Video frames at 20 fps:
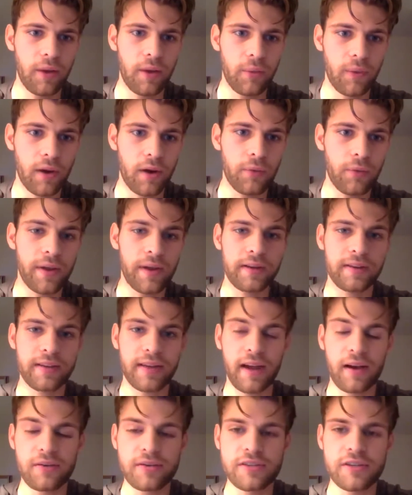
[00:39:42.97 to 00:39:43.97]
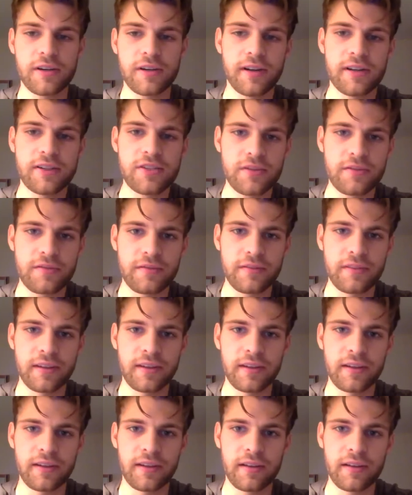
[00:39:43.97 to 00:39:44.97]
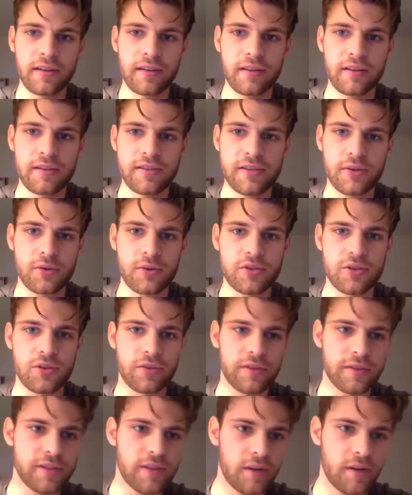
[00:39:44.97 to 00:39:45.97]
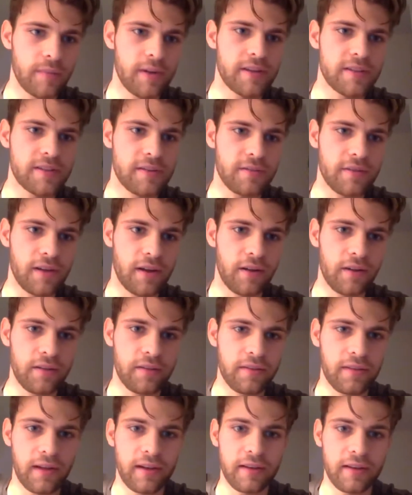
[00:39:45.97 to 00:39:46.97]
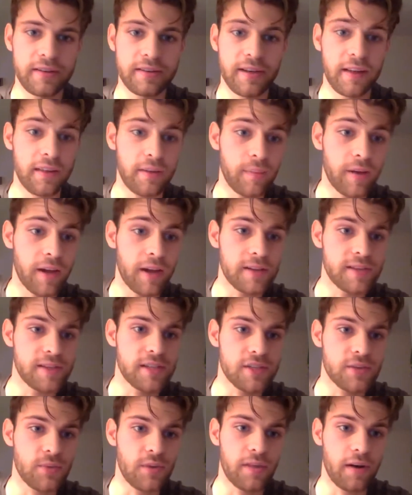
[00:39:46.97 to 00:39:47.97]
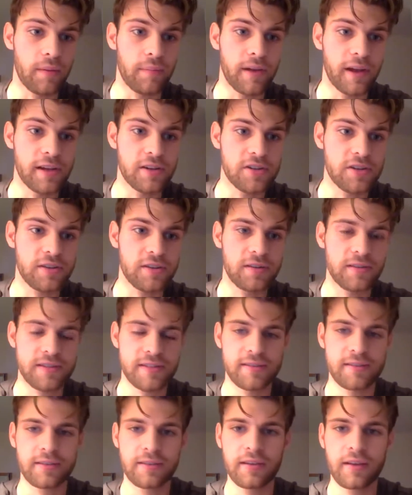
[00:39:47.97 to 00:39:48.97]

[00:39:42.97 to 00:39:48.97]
where we encounter each of the social determinants of health on a daily basis with our patients,